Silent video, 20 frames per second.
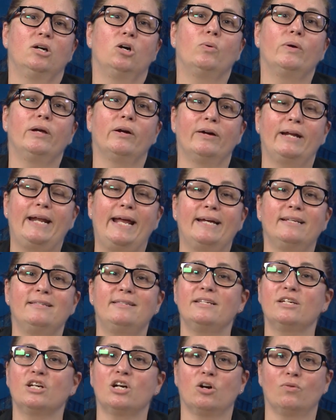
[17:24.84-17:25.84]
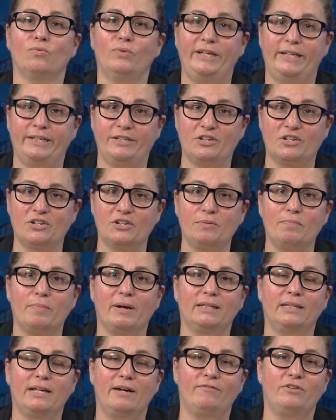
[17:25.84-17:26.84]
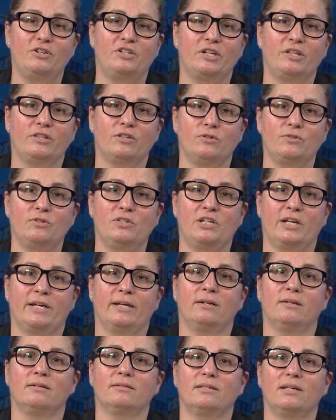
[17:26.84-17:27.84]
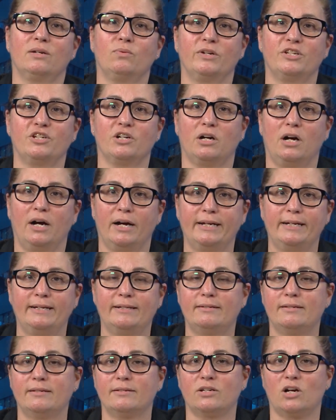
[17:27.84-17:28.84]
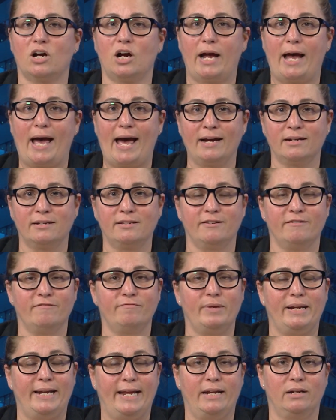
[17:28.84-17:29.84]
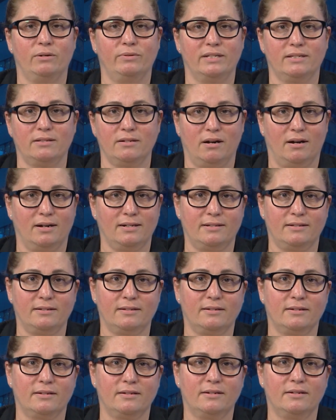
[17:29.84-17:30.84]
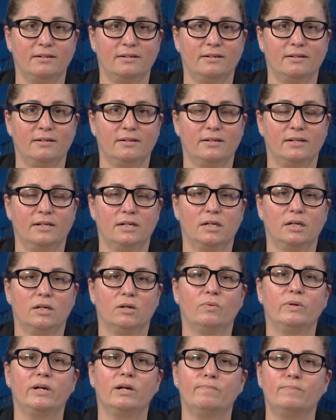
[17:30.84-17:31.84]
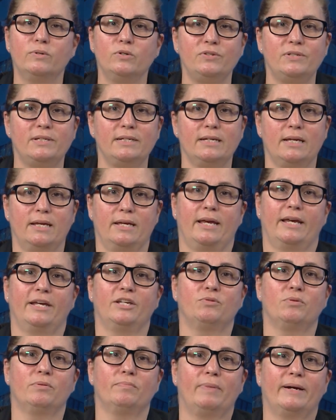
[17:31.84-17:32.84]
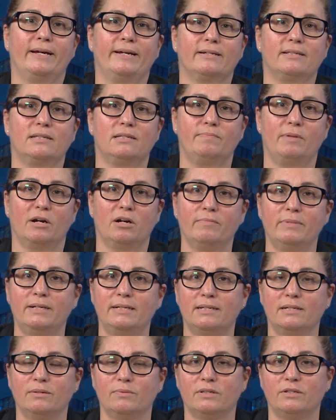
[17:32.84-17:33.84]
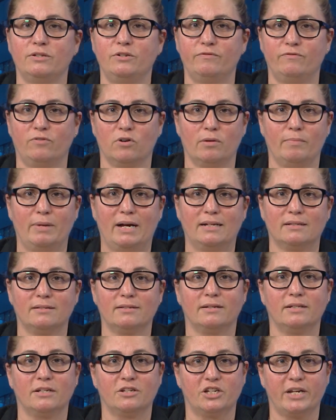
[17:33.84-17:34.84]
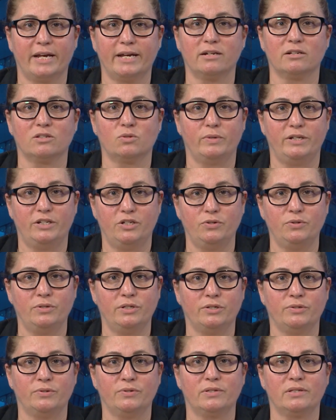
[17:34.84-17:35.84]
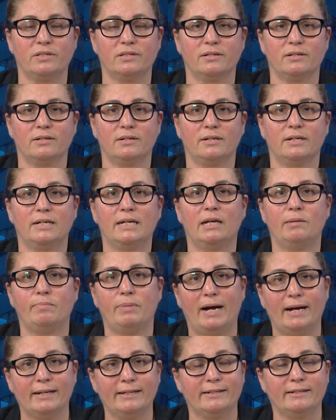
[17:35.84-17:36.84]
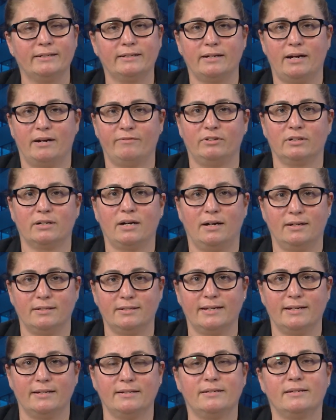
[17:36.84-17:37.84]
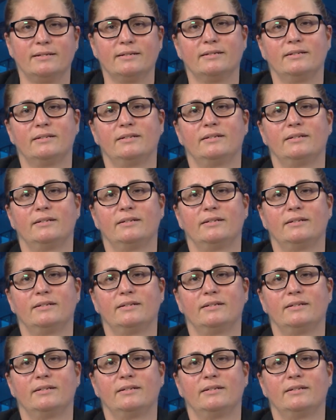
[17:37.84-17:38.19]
We are enhancing our reach by leveraging those channels in which our audiences are active but NATO is not. We are boosting engagement by experimenting with new formats on the channels we do use and piloting novel content.